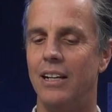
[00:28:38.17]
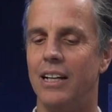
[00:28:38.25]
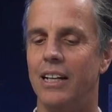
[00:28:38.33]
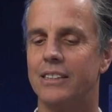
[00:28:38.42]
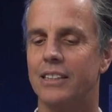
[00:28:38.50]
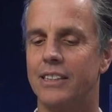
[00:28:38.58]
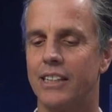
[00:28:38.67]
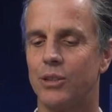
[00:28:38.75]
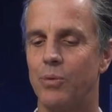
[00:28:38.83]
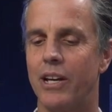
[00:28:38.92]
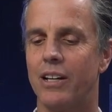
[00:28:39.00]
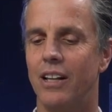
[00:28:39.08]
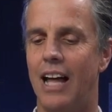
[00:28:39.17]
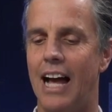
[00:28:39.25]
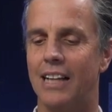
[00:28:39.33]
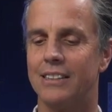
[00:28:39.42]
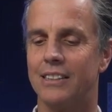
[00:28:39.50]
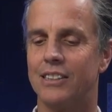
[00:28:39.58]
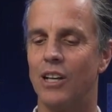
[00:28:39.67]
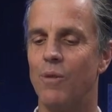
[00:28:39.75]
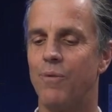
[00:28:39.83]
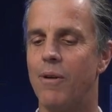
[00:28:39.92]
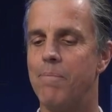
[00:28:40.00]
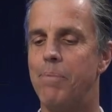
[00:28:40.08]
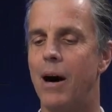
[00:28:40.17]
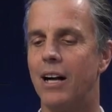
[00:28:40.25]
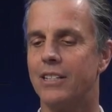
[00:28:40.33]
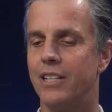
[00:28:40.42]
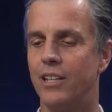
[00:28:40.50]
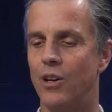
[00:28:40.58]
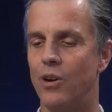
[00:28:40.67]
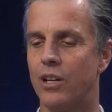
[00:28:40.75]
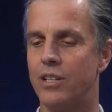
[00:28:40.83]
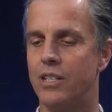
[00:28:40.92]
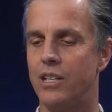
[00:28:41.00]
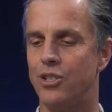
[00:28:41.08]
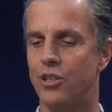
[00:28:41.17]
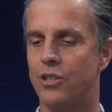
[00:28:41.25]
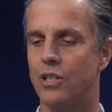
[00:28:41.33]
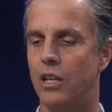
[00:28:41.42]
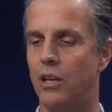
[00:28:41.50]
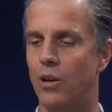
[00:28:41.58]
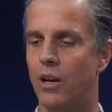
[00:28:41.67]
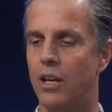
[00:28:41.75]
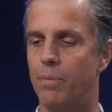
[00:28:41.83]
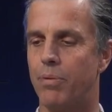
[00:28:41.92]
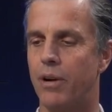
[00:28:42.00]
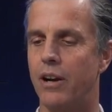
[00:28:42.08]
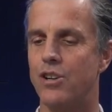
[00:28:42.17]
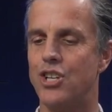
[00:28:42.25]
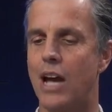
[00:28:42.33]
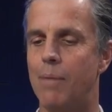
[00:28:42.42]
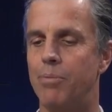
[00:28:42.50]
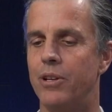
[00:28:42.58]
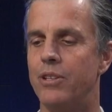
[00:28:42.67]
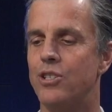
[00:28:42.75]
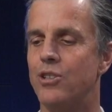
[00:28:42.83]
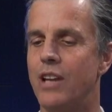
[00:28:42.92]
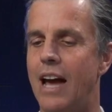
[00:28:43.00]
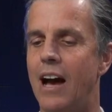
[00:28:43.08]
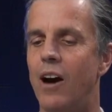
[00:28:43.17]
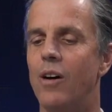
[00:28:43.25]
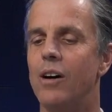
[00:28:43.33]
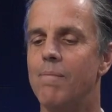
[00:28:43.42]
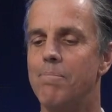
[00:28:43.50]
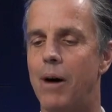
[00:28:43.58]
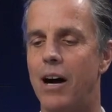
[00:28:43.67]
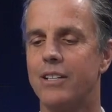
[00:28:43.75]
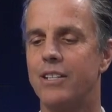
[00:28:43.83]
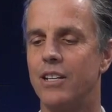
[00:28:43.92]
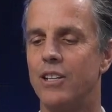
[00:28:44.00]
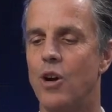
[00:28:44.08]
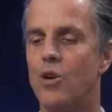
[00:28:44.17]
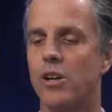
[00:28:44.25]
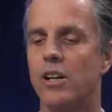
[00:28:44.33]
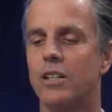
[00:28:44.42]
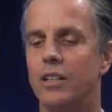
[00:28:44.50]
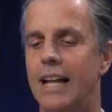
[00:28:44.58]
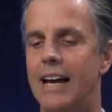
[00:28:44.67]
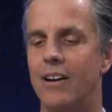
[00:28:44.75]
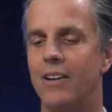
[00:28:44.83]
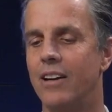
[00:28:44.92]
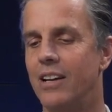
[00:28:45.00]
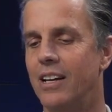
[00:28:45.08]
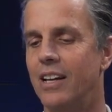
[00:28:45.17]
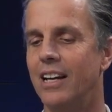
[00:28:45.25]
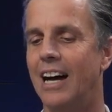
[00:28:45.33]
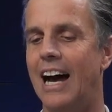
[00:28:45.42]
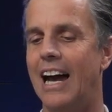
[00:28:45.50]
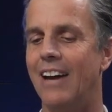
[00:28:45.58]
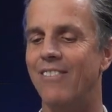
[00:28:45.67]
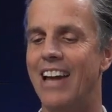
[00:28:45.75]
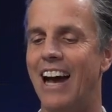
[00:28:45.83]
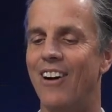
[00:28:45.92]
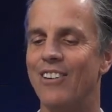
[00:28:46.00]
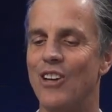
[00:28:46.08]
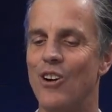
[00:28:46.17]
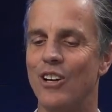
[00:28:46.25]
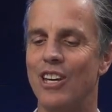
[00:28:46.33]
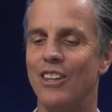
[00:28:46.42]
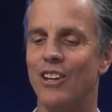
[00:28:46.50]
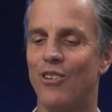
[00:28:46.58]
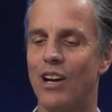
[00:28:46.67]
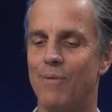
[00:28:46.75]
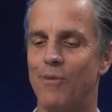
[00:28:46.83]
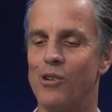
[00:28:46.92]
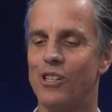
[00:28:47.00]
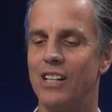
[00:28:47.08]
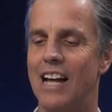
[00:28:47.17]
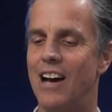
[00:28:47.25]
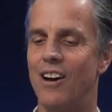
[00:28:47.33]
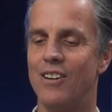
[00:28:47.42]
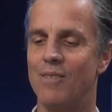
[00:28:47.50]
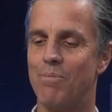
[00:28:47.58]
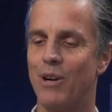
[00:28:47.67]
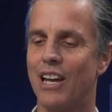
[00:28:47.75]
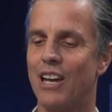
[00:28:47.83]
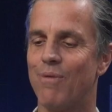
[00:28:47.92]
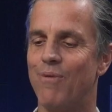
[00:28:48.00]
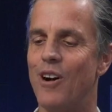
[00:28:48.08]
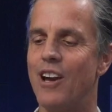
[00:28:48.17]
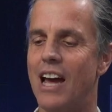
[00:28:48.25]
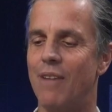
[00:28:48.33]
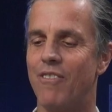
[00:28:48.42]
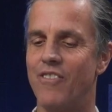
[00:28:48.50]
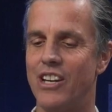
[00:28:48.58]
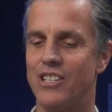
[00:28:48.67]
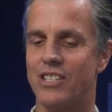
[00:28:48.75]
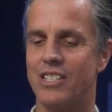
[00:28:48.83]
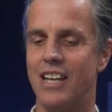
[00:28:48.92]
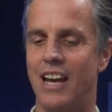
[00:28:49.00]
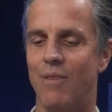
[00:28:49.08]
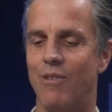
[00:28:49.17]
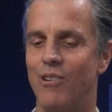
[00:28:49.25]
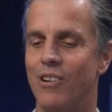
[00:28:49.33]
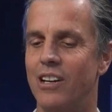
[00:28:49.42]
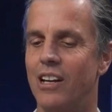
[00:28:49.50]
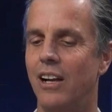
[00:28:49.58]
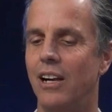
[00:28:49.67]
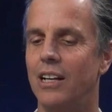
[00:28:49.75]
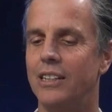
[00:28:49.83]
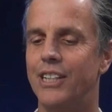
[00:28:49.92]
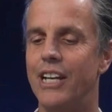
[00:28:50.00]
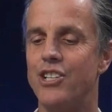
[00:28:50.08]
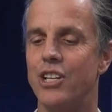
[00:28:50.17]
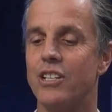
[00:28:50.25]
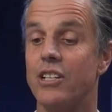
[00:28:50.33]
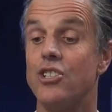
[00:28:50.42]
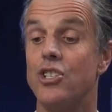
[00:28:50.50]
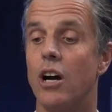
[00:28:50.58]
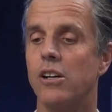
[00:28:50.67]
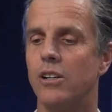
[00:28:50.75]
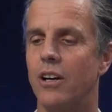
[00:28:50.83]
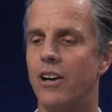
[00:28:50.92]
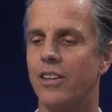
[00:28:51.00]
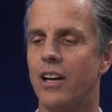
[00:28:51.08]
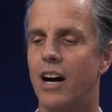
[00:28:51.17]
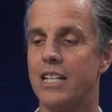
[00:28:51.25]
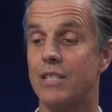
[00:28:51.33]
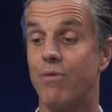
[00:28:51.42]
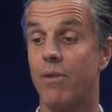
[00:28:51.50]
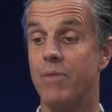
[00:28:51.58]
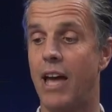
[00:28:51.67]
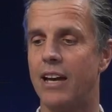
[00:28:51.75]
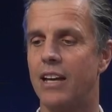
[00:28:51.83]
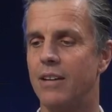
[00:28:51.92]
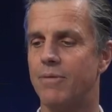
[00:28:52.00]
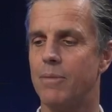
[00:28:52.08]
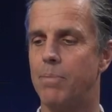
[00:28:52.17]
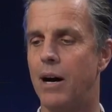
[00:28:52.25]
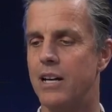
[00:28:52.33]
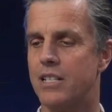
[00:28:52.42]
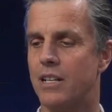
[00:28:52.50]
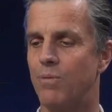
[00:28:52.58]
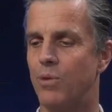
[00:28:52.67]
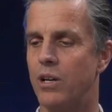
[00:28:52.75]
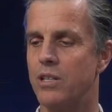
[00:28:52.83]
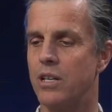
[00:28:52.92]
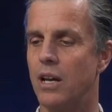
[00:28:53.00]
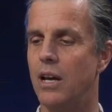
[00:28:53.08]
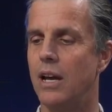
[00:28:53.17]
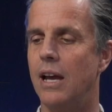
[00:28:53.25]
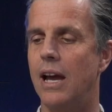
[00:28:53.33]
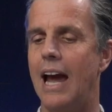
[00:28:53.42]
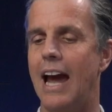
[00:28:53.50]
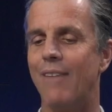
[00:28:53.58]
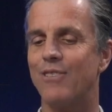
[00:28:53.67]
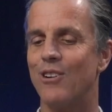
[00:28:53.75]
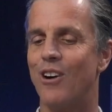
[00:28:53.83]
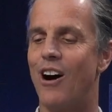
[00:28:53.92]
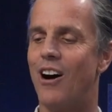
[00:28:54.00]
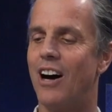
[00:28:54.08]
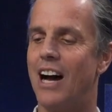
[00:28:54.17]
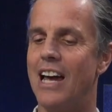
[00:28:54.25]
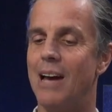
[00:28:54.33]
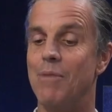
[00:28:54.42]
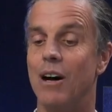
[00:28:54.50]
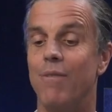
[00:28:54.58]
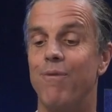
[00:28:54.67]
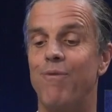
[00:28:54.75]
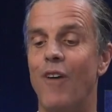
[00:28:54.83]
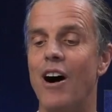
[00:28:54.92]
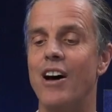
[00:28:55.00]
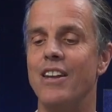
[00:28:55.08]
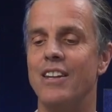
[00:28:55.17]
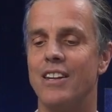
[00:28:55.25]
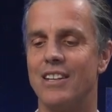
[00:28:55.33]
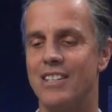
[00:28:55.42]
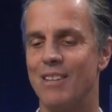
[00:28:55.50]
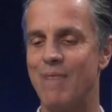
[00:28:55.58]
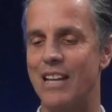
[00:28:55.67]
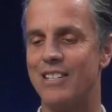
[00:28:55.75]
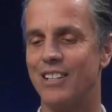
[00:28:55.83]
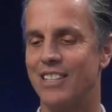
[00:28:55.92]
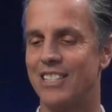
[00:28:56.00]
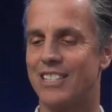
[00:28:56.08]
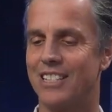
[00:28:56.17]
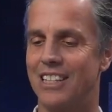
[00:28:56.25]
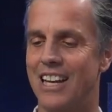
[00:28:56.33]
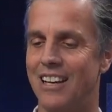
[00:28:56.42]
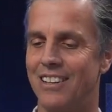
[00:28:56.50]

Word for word: it's a six week class. So, from bhakti yoga teacher to unity prayer chaplain to now bhakti yoga clown. I am now Yogi the Grateful Clown, bringing fun affirmations to everyone, teaching to juggle our thoughts from negative to positive ones. Wow. After all, I am a fun dementalist clown.